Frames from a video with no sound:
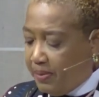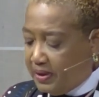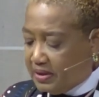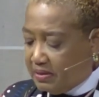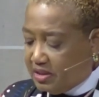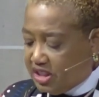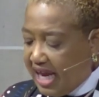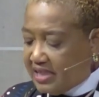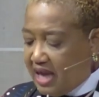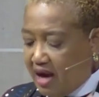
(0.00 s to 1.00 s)

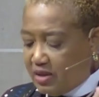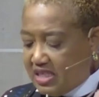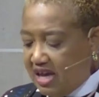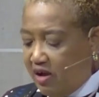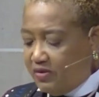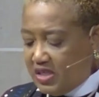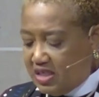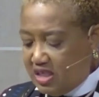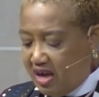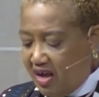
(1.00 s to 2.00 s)
project ourselves
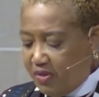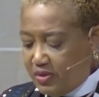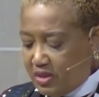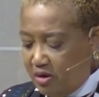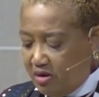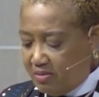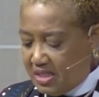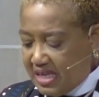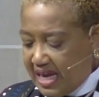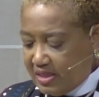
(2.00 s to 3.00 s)
into other
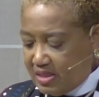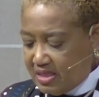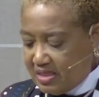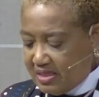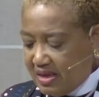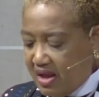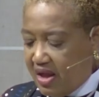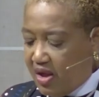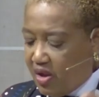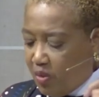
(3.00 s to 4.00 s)
circumstances,
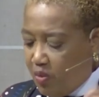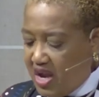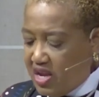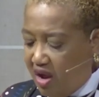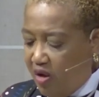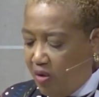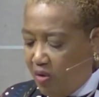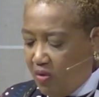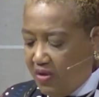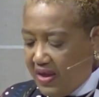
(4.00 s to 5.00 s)
we
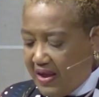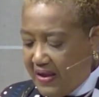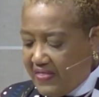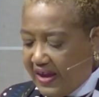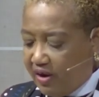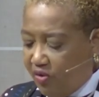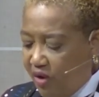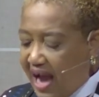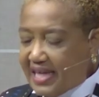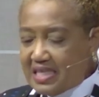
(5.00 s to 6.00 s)
know that
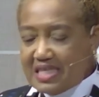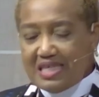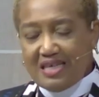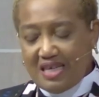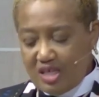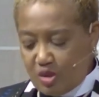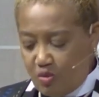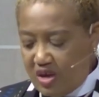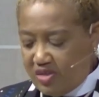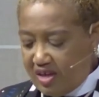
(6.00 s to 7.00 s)
Christ
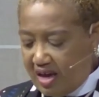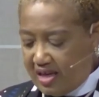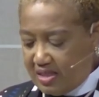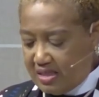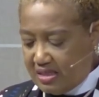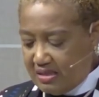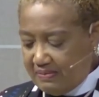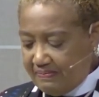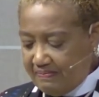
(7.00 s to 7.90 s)
is with us.